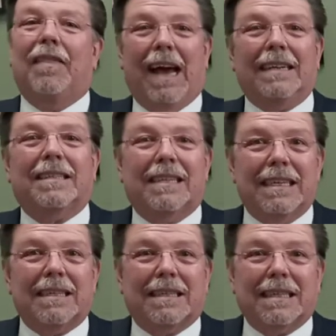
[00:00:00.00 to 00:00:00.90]
that's
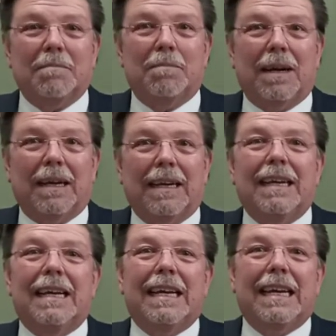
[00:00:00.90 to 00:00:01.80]
the assembly.
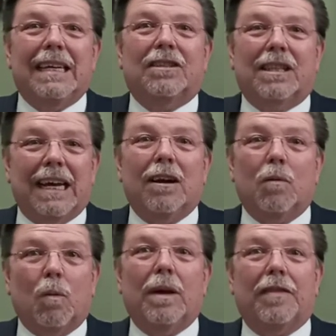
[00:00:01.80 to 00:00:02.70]
He's
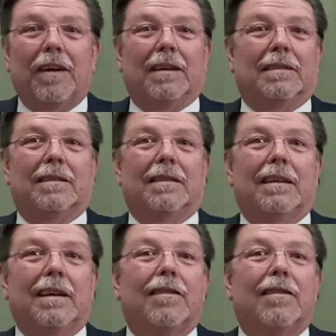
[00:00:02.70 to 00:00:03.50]
there with us.